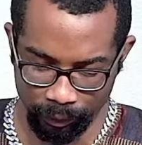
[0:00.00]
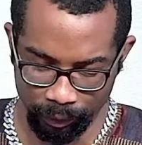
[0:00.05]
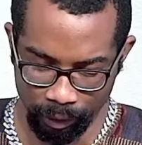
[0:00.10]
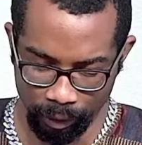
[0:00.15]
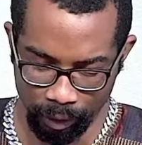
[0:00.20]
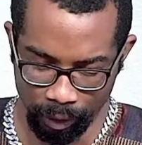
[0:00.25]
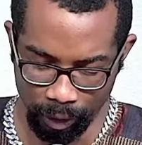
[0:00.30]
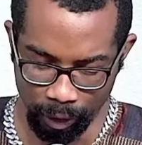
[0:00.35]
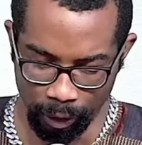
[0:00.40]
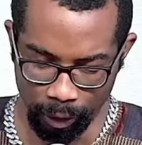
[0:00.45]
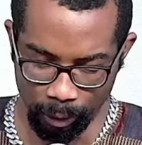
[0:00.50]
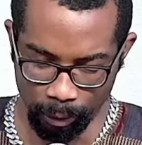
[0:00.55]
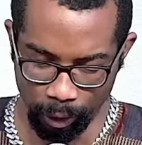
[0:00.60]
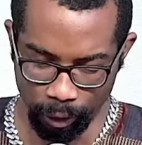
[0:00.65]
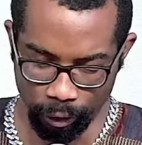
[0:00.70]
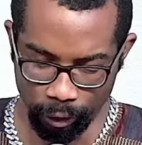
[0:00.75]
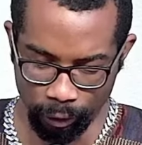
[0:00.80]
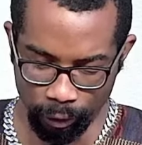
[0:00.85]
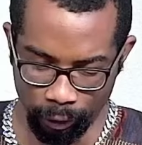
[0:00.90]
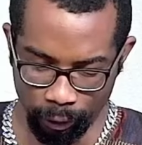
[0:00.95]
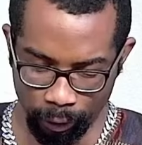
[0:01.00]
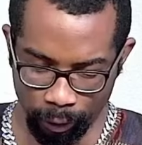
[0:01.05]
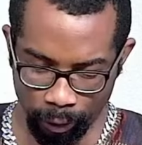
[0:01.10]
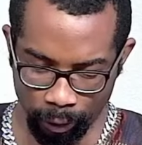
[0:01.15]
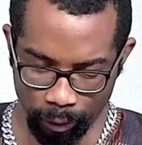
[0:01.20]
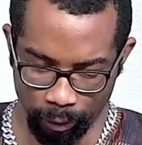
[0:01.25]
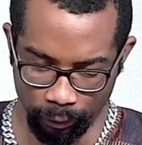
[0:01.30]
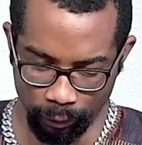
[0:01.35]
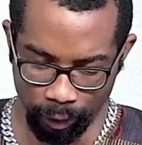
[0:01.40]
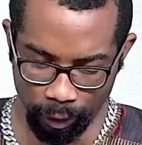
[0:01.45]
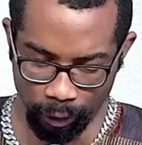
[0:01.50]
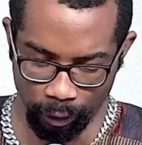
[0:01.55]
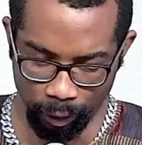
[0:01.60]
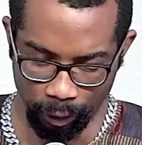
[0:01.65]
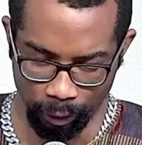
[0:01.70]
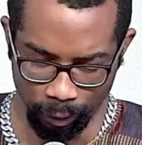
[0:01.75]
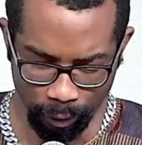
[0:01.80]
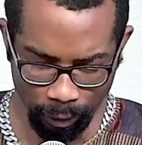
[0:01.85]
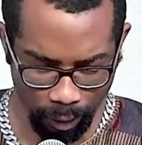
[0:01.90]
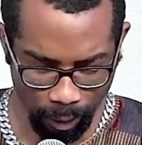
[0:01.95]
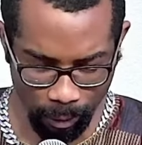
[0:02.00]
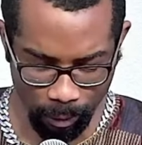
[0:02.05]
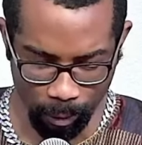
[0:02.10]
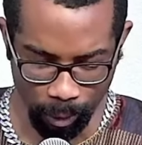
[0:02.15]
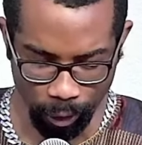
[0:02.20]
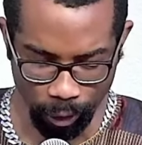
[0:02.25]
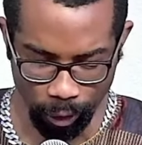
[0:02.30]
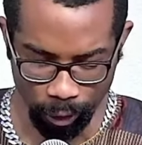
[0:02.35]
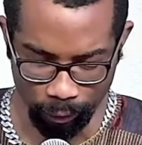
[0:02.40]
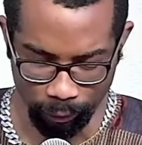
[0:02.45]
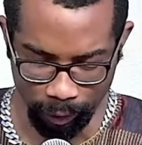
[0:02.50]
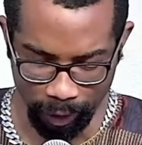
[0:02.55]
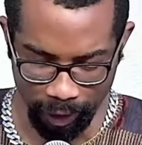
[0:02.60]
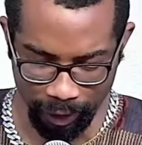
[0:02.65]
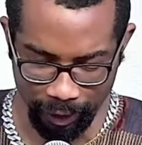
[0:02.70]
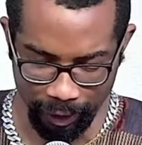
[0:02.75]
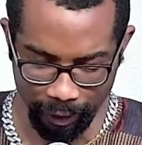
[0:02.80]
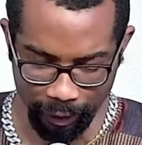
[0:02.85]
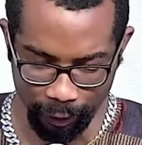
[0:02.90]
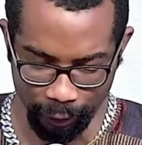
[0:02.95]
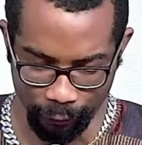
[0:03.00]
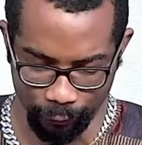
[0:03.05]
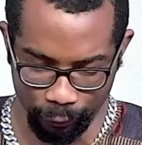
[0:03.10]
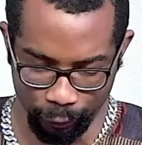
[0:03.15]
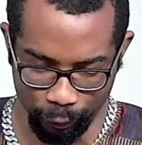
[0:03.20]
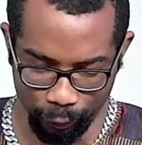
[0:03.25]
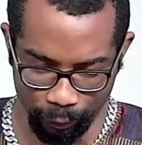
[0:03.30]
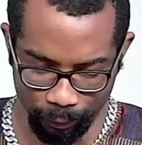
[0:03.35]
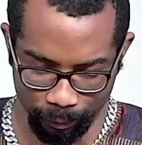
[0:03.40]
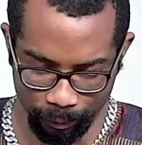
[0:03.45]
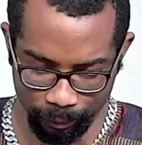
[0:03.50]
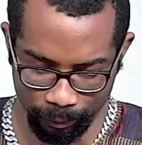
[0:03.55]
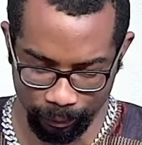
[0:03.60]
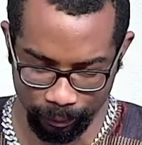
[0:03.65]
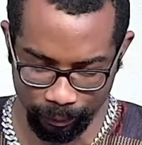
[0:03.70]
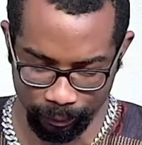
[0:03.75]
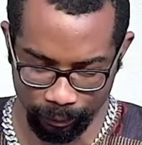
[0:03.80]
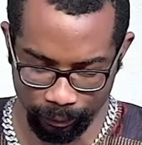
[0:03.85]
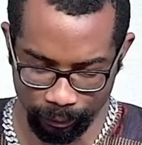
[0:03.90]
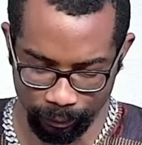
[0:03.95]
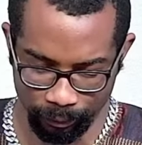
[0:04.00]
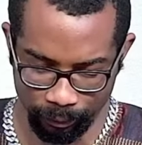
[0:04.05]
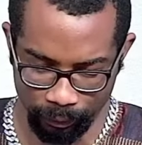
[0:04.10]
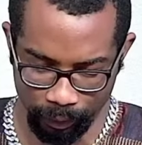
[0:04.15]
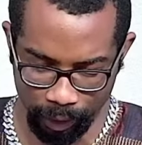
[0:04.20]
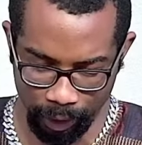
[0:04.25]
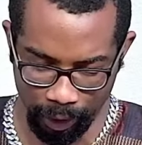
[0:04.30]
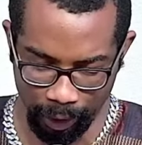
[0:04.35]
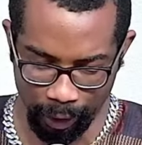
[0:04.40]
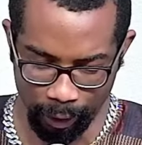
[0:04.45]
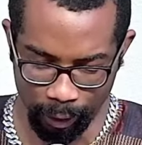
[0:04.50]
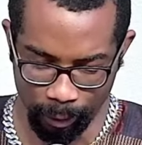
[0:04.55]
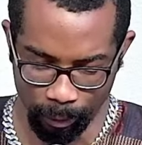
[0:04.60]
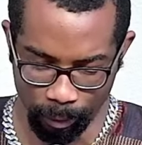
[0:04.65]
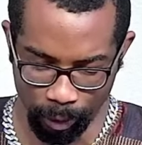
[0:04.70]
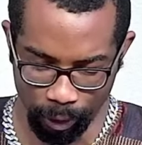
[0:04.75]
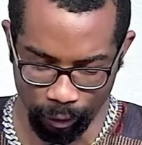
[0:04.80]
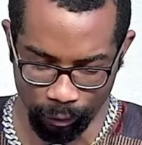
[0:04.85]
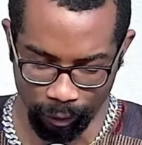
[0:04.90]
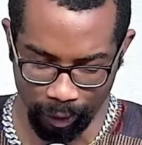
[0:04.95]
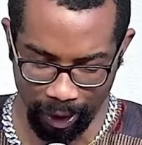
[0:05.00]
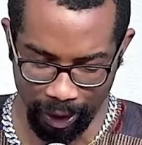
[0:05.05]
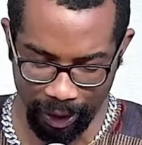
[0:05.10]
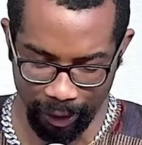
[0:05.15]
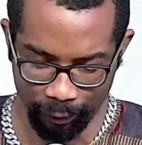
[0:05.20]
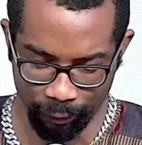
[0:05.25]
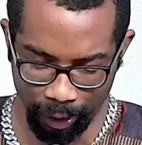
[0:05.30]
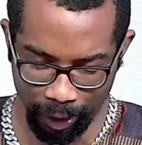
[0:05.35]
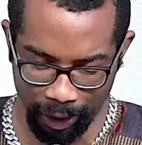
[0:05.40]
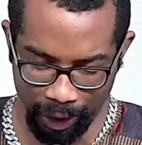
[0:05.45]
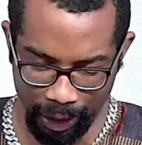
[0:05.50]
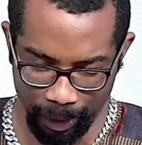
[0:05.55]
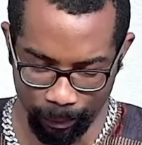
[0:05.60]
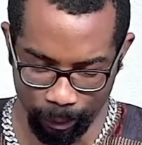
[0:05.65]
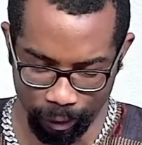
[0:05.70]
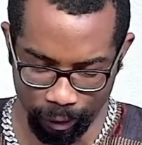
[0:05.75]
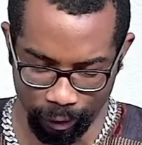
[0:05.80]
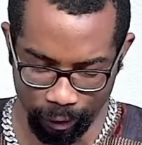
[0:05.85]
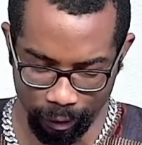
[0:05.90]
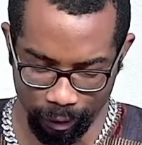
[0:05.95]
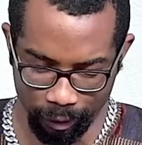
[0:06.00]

You know what you, you, you know what you created us for, and you know what we are, we are able to do.